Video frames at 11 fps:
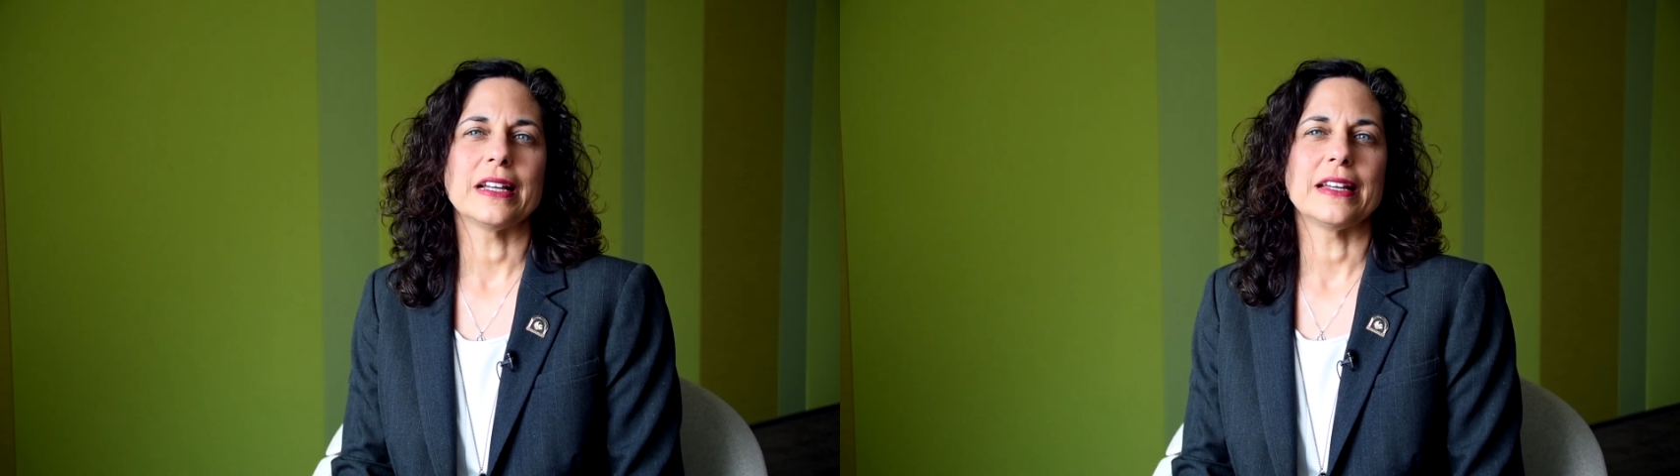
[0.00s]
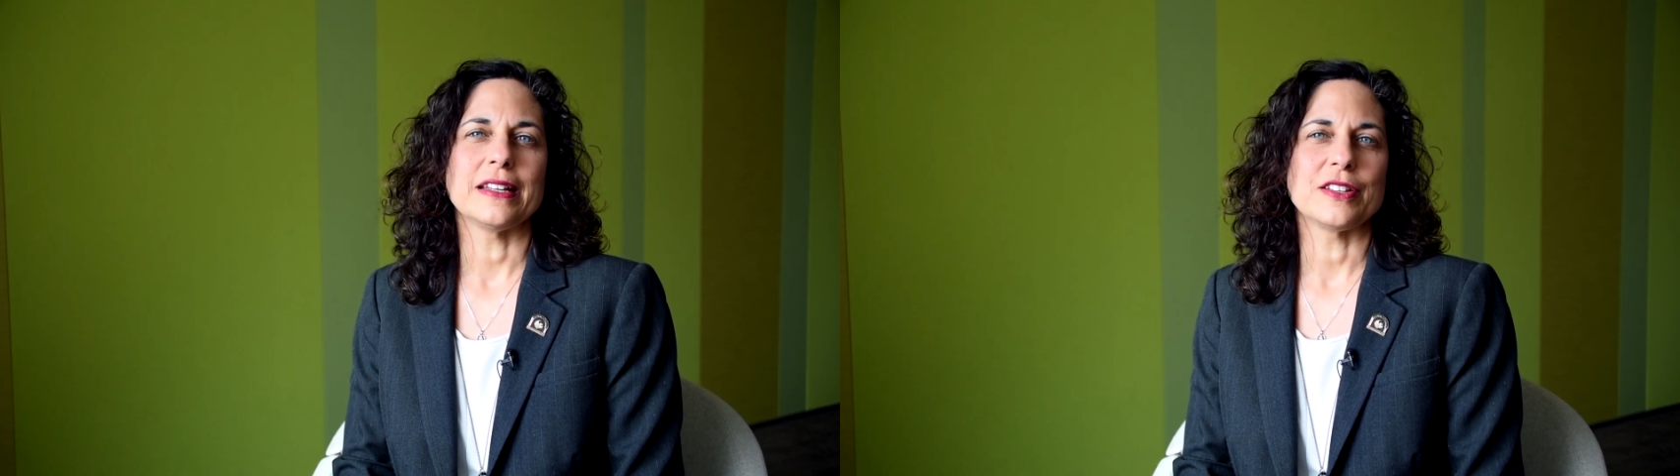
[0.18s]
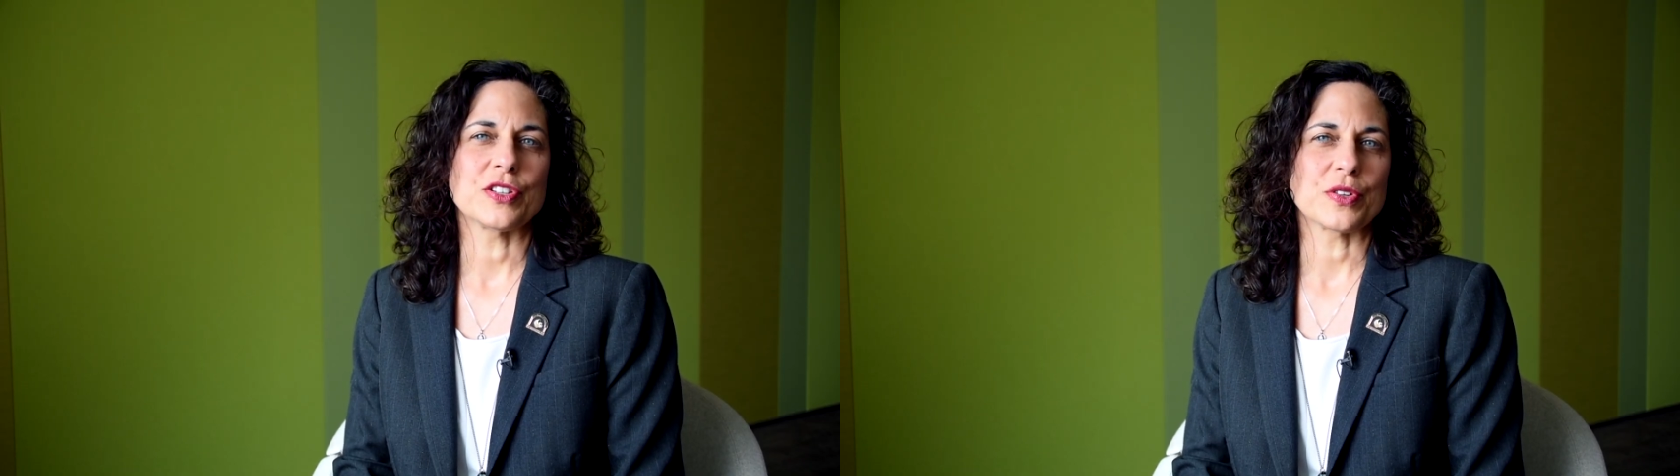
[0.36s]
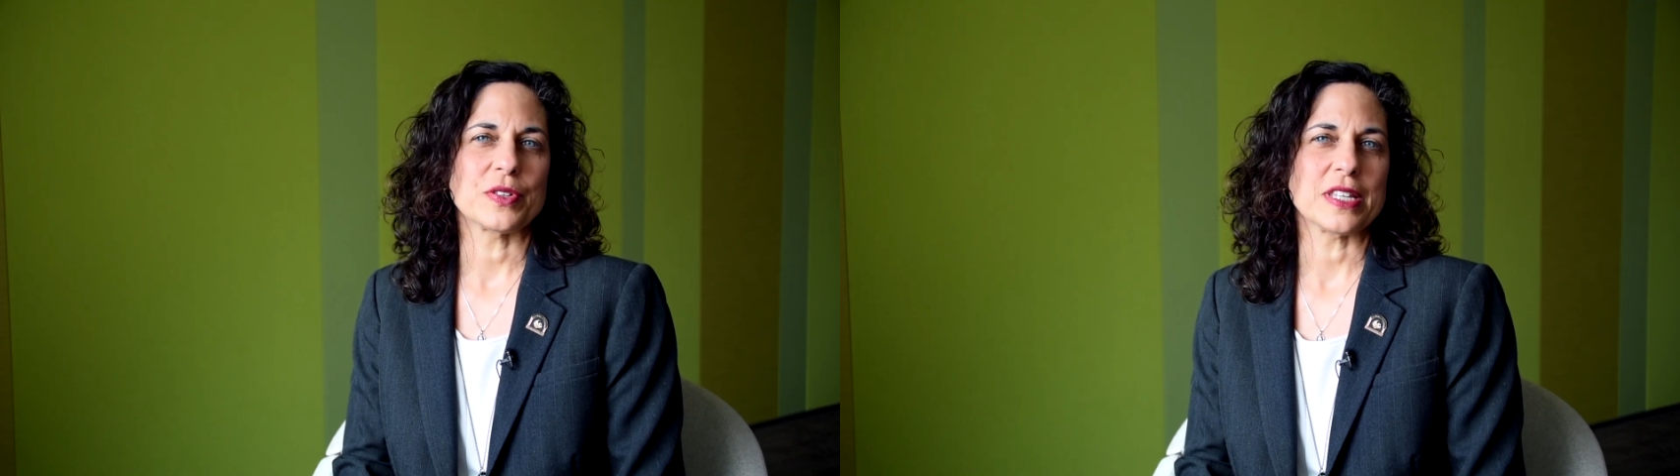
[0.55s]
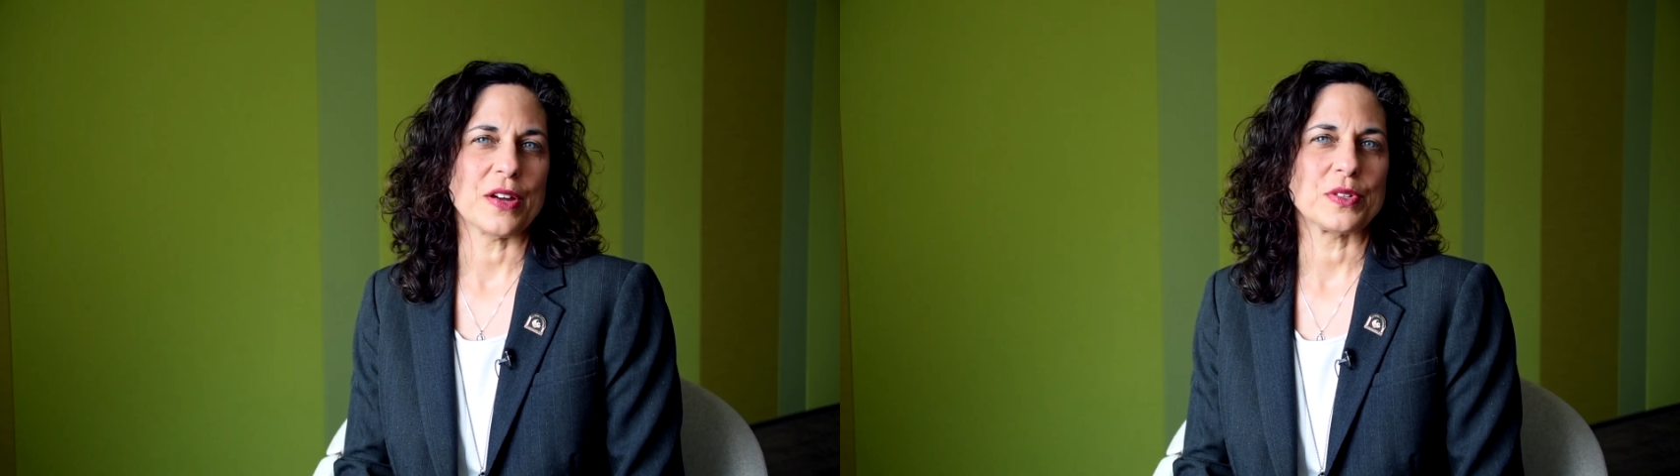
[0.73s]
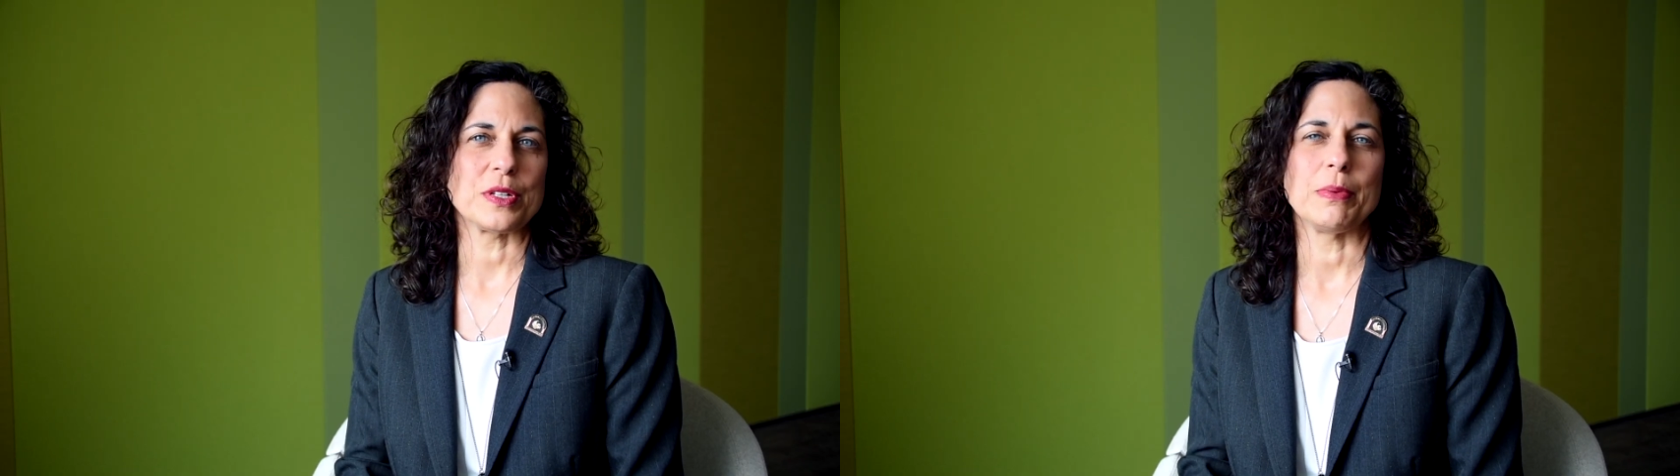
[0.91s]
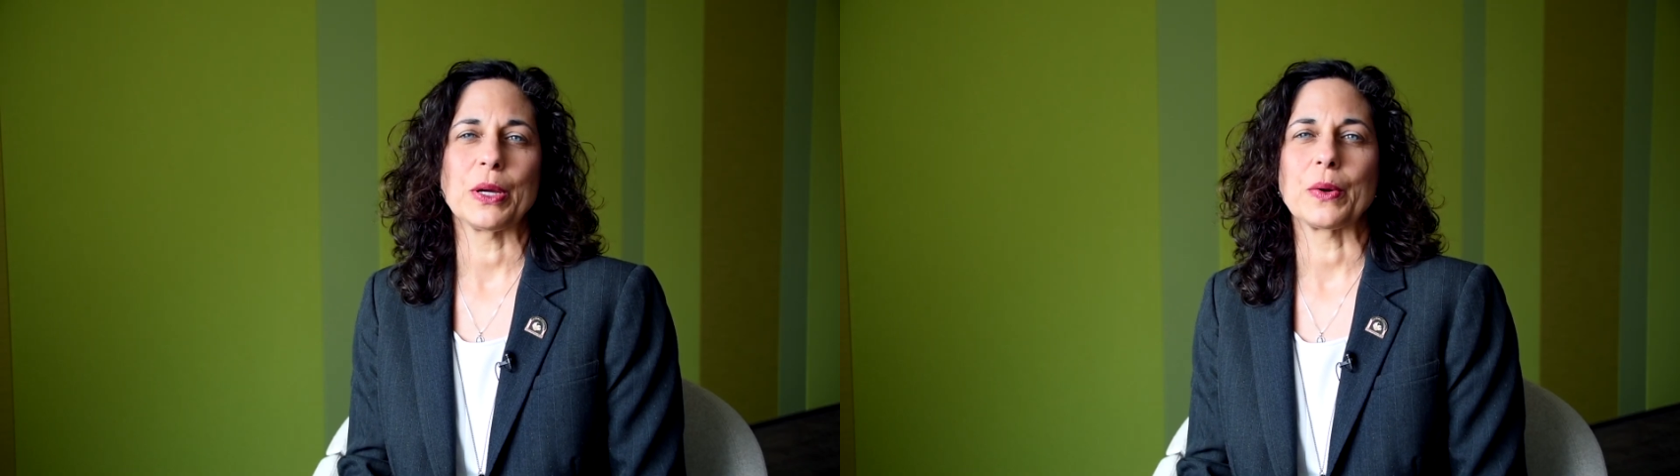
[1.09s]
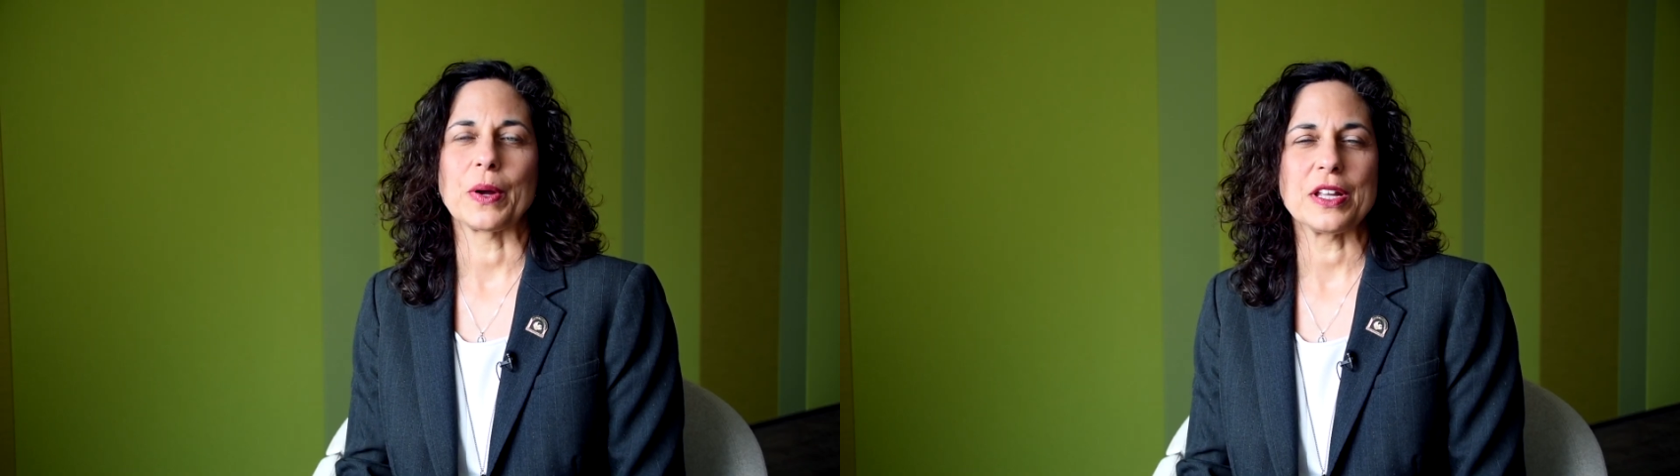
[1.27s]
it turns out to be
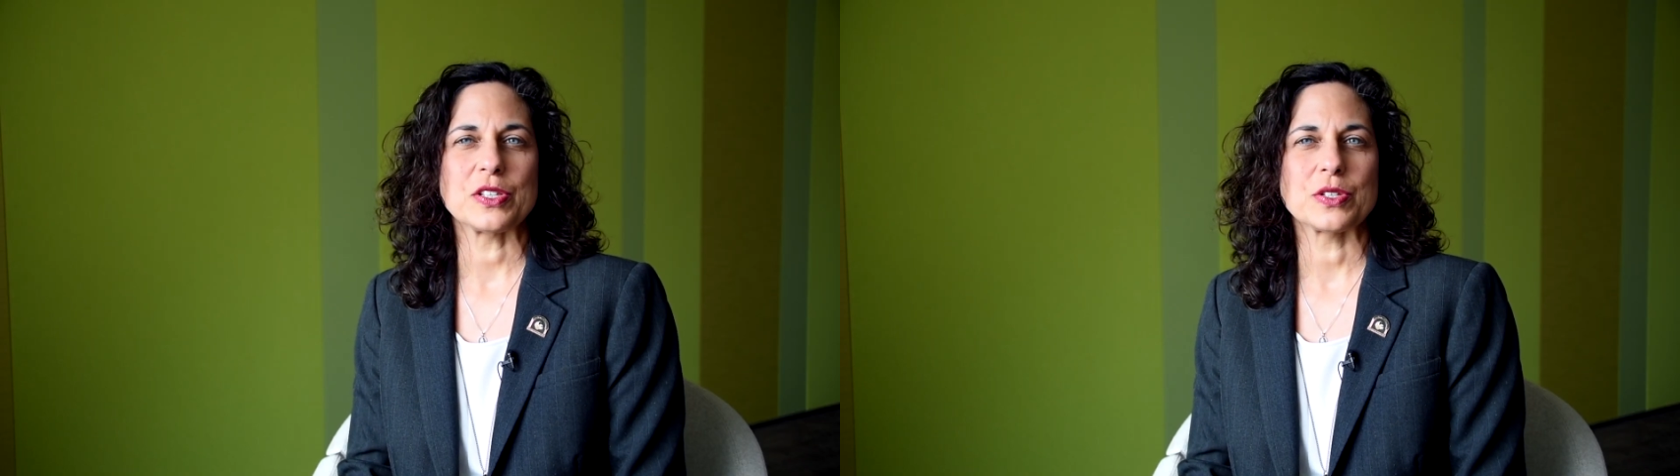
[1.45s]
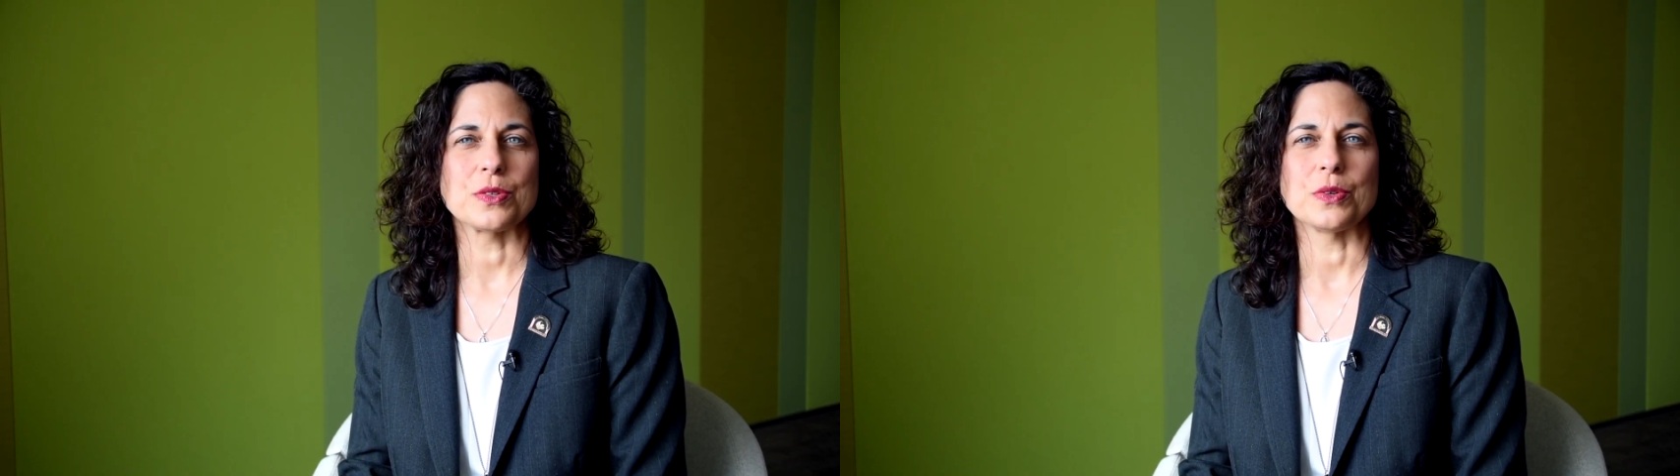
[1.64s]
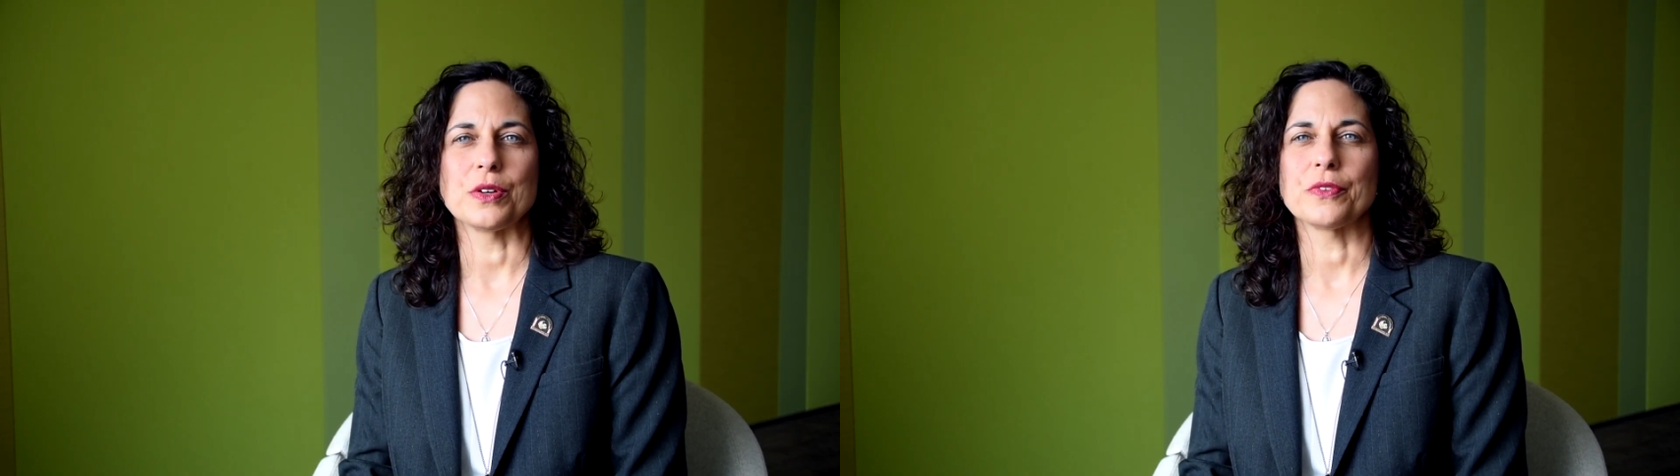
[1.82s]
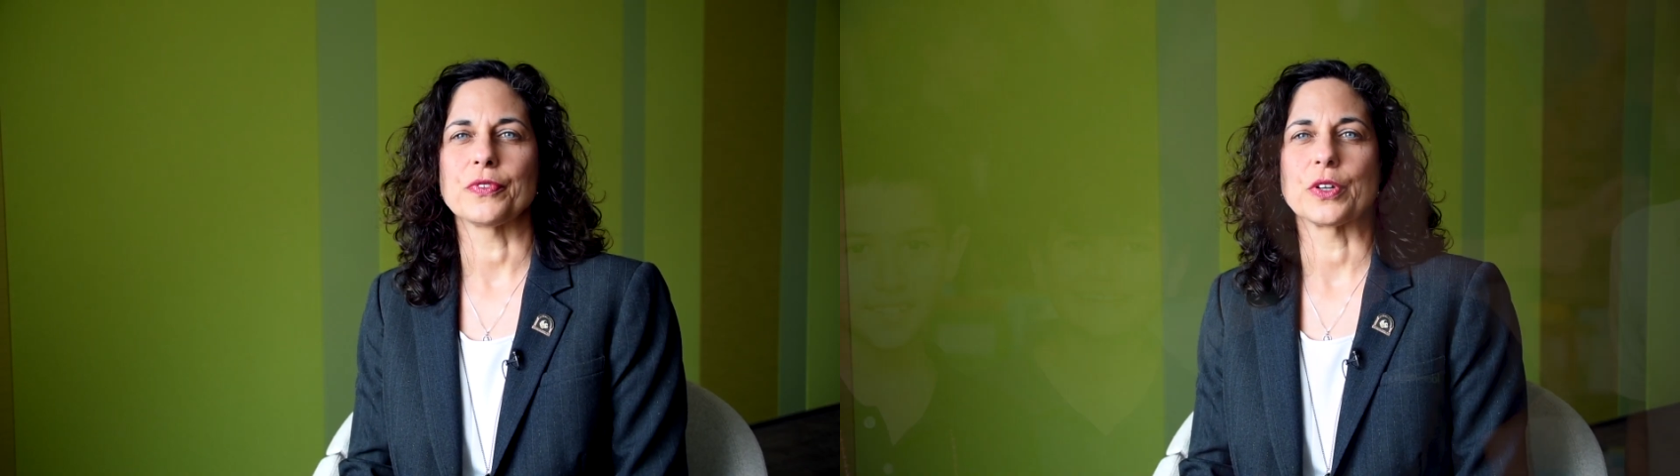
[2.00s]
a great school